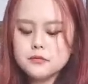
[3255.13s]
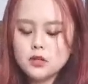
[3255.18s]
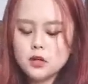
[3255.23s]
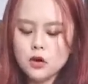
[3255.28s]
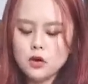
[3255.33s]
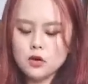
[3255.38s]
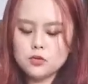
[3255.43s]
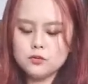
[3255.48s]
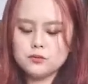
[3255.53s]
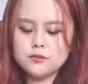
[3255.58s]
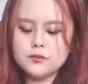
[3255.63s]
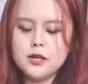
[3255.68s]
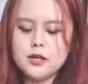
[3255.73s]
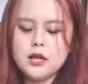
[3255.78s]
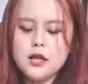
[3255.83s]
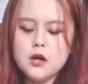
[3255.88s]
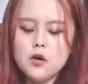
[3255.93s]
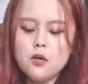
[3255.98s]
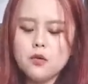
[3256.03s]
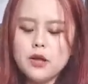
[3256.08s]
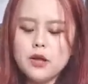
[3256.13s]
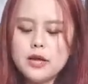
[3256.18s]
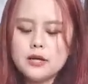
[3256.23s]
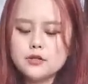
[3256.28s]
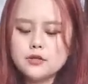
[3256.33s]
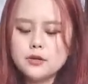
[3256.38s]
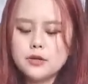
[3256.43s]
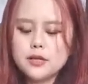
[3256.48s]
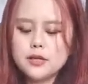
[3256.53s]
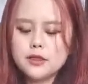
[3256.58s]
Oh, we are
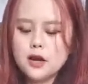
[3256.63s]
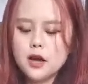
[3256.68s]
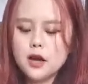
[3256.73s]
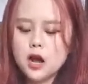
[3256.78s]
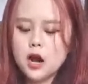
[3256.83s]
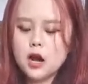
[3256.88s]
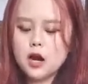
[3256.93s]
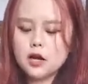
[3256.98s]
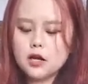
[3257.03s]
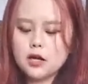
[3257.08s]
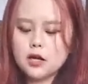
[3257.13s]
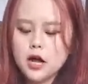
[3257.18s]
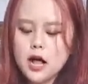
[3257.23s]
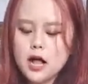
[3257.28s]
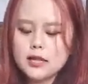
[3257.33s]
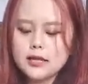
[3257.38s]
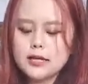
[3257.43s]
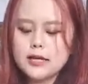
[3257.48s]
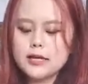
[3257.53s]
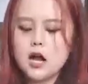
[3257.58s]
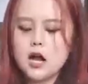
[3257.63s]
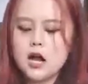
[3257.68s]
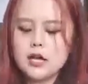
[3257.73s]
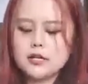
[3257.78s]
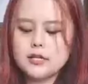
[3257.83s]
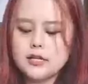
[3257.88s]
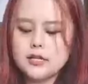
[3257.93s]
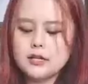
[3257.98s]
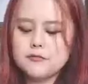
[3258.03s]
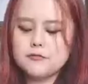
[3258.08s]
doing the garlic
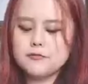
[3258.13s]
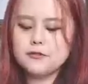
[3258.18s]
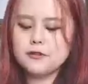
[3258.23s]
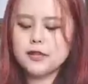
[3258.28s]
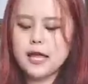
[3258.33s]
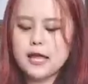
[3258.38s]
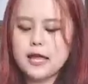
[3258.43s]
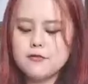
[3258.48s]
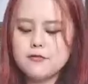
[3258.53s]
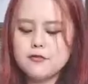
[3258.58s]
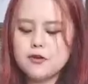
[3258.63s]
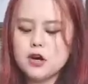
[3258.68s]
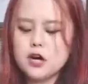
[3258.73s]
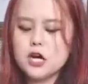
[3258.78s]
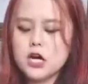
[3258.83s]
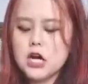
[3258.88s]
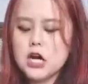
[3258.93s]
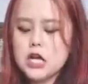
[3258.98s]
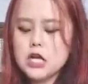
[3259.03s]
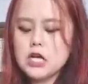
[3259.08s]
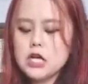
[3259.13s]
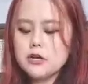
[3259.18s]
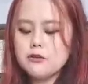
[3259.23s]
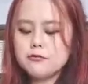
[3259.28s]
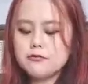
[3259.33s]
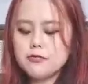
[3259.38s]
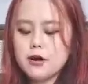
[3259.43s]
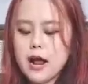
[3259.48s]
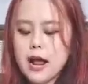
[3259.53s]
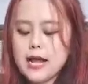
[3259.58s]
honey flavor
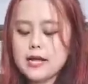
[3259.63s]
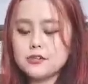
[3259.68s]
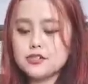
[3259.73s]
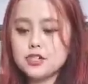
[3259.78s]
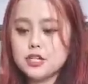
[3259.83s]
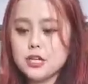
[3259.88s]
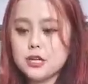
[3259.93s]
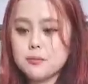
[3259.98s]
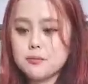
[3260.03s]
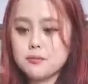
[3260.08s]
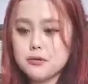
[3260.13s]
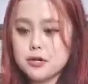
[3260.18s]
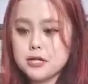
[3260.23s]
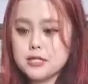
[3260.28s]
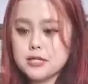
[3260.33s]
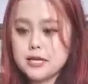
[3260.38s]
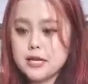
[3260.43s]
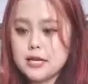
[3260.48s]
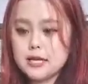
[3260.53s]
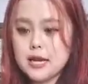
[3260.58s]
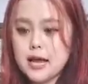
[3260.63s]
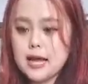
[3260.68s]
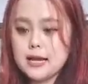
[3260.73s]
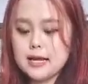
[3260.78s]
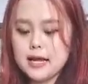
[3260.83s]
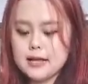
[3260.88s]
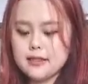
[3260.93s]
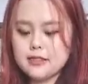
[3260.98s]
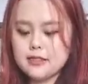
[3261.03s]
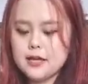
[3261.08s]
fried chicken brisket. And
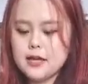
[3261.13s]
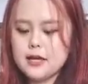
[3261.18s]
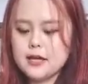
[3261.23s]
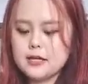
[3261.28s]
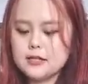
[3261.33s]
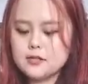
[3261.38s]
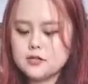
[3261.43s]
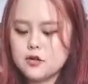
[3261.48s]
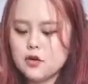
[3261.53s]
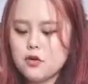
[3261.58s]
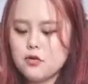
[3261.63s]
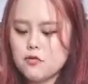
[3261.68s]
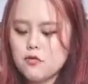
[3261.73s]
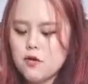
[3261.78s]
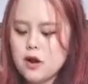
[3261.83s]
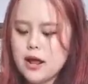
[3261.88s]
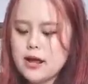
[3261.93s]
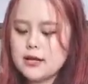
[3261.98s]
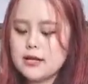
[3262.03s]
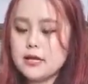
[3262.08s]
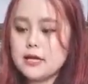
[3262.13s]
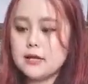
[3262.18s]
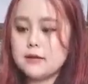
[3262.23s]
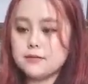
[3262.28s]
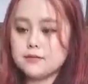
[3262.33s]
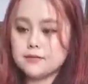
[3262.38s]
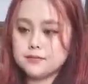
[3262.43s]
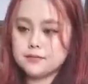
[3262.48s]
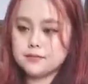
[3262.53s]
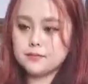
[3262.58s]
I think it's already,
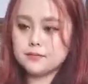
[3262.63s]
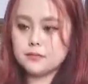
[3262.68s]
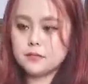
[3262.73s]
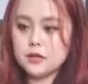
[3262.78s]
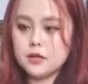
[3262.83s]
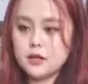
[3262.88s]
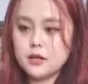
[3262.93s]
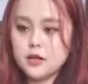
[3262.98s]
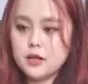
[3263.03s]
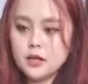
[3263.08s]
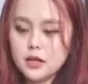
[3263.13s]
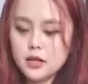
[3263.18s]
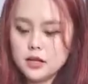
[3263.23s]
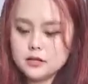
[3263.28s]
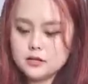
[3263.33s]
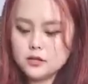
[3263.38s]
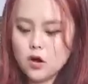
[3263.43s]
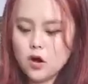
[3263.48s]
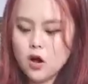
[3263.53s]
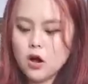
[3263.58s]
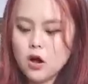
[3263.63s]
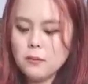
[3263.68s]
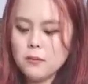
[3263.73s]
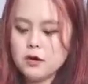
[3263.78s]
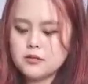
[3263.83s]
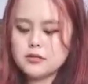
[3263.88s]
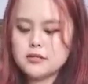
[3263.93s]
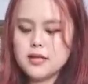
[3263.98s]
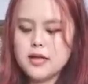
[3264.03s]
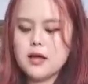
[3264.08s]
it's
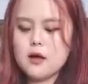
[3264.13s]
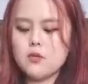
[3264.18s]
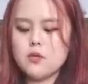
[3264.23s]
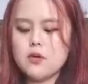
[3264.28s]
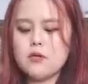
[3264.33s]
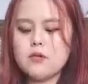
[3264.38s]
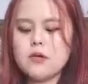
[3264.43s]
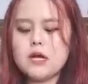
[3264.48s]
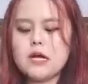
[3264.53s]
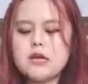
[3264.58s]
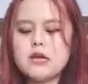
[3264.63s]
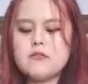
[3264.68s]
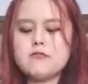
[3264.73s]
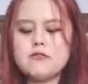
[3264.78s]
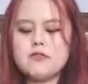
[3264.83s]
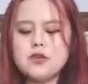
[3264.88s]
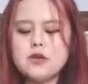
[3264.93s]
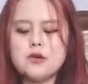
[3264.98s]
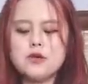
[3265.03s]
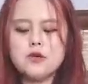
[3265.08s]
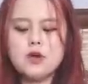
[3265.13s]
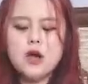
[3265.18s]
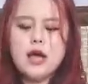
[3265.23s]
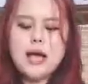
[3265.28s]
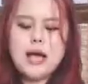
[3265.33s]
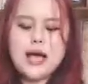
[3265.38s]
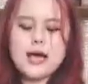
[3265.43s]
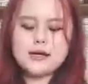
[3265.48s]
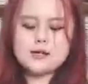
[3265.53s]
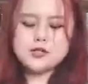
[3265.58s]
almost there. We will give you
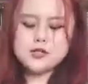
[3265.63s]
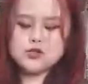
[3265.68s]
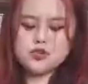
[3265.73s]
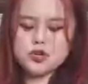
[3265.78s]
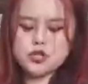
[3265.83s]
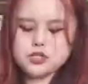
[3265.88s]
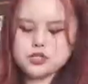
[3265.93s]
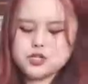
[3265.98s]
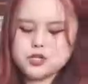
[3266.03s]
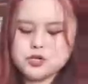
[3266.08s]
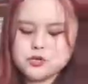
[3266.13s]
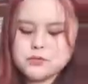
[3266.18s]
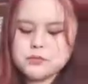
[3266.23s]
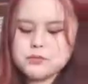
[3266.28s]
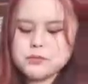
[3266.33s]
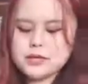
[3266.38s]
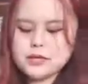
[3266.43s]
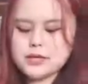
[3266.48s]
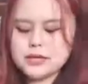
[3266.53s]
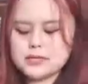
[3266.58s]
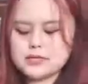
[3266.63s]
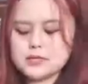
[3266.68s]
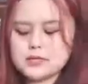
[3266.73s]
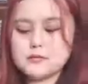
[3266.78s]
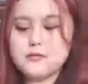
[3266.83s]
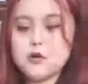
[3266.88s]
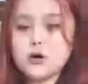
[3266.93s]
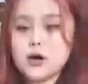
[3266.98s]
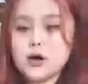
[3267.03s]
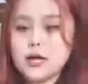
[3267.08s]
extra two minutes
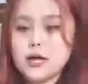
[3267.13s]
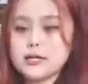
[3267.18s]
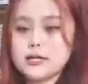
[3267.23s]
for it.